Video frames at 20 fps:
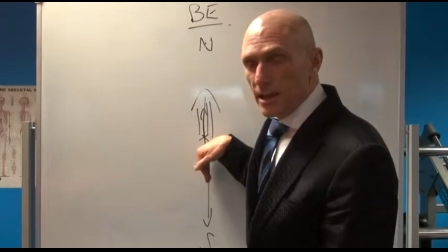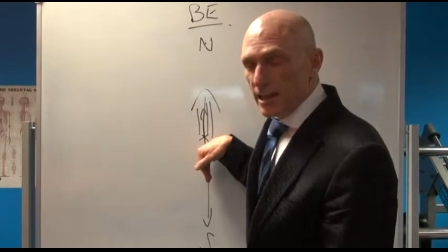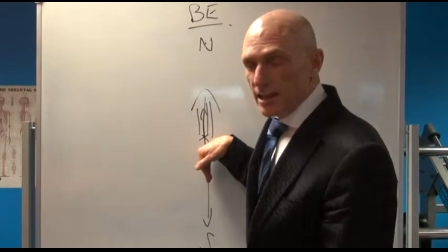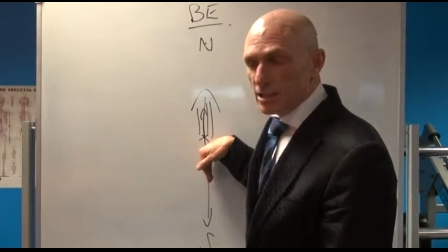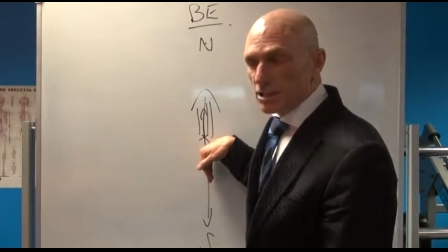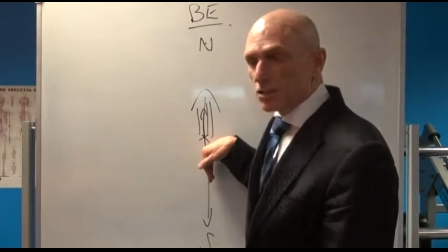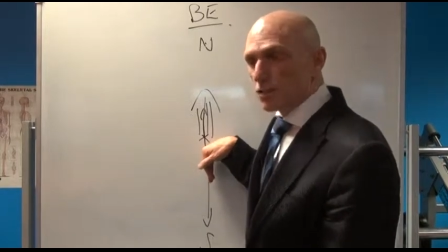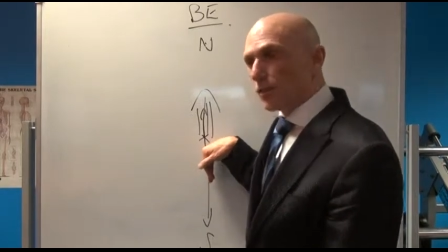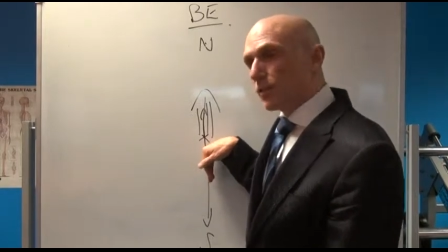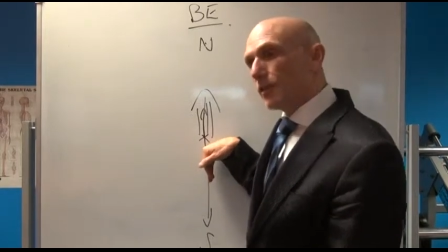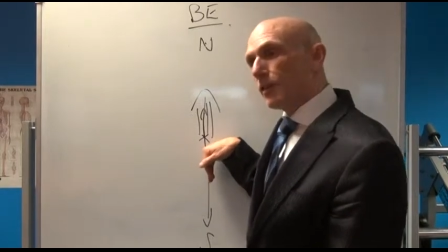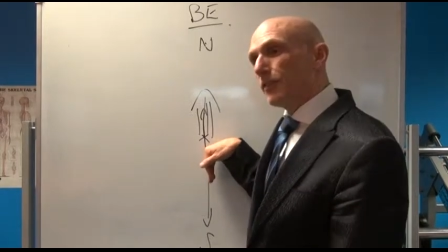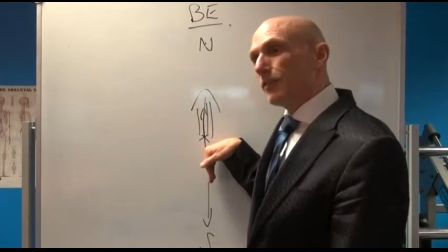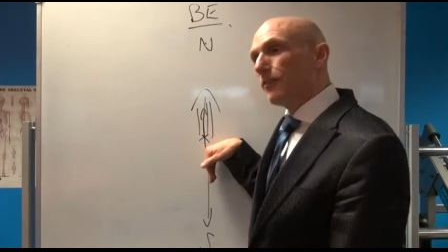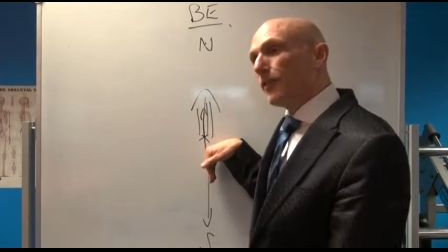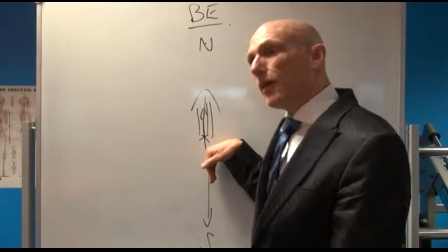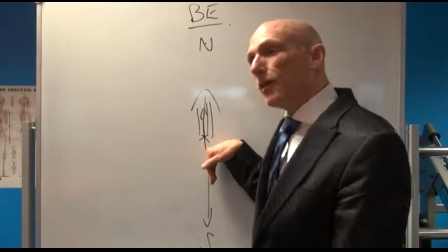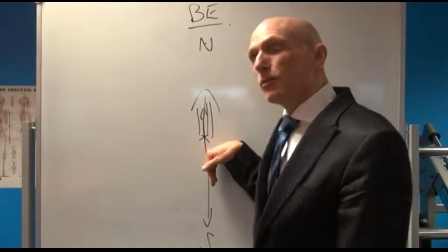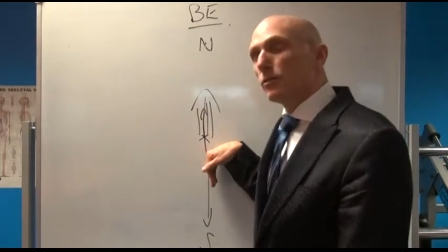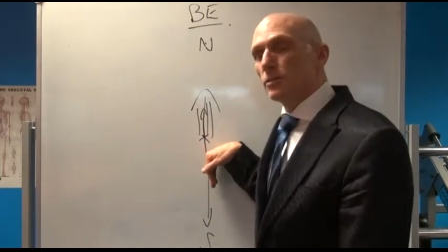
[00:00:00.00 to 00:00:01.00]
it's not their
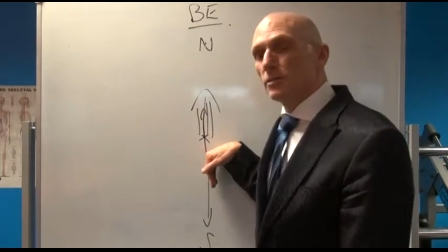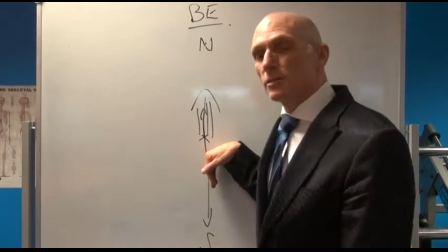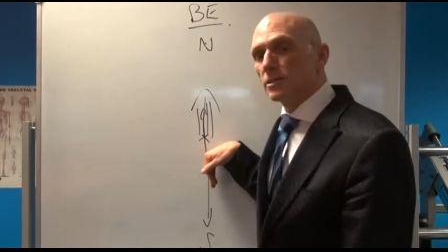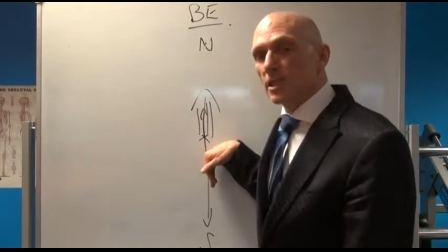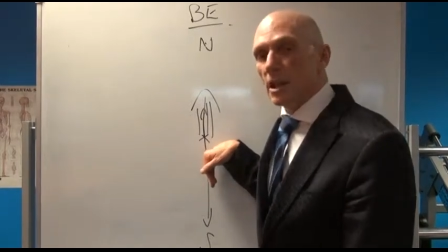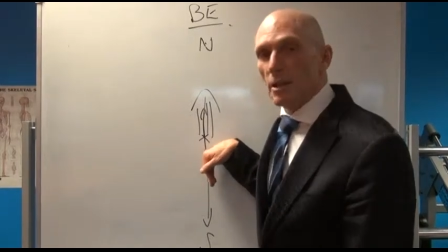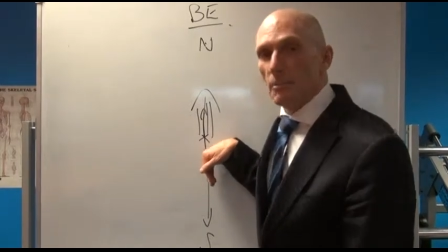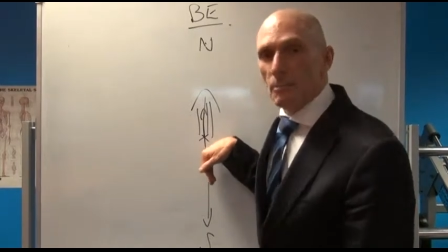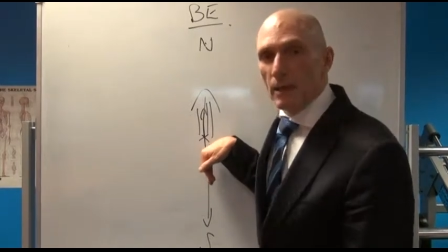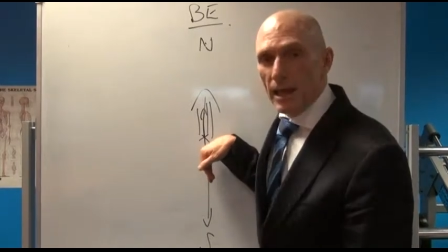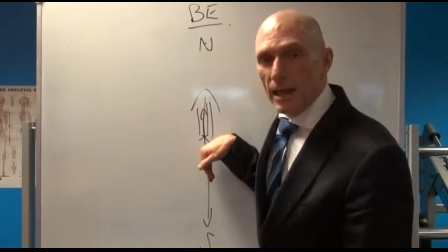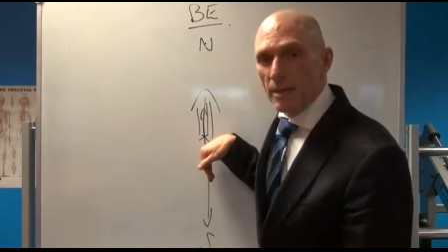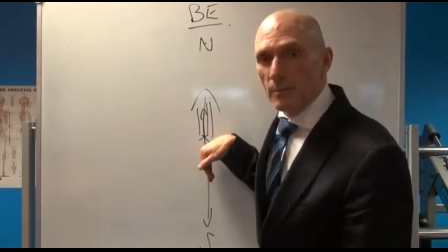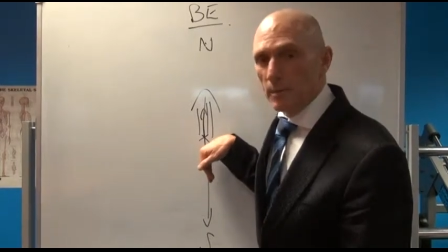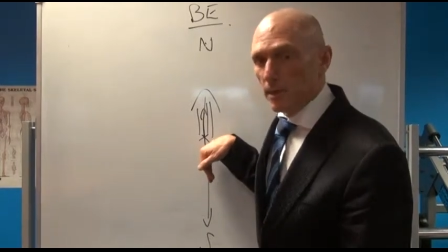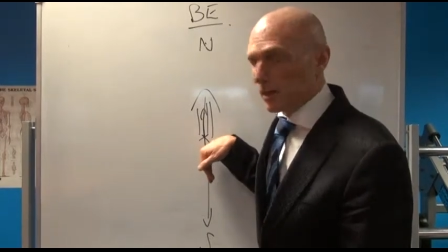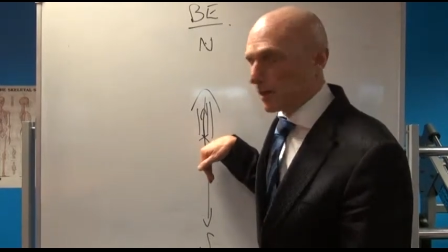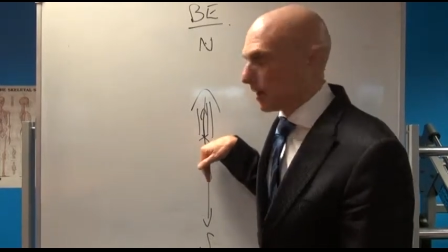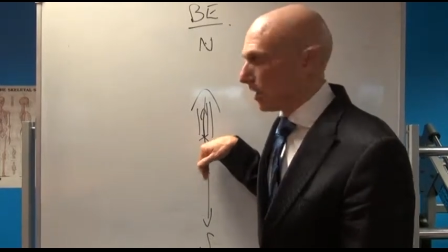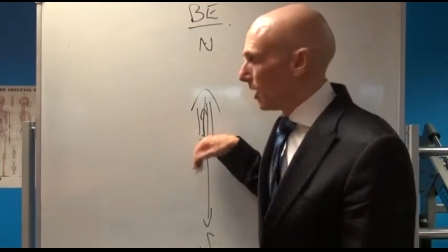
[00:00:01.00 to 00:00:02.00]
fault and start
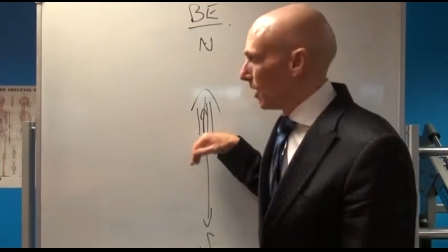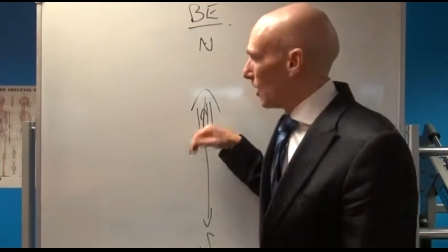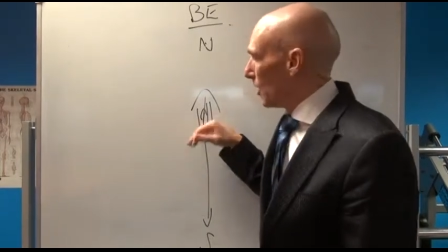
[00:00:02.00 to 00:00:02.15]
blaming.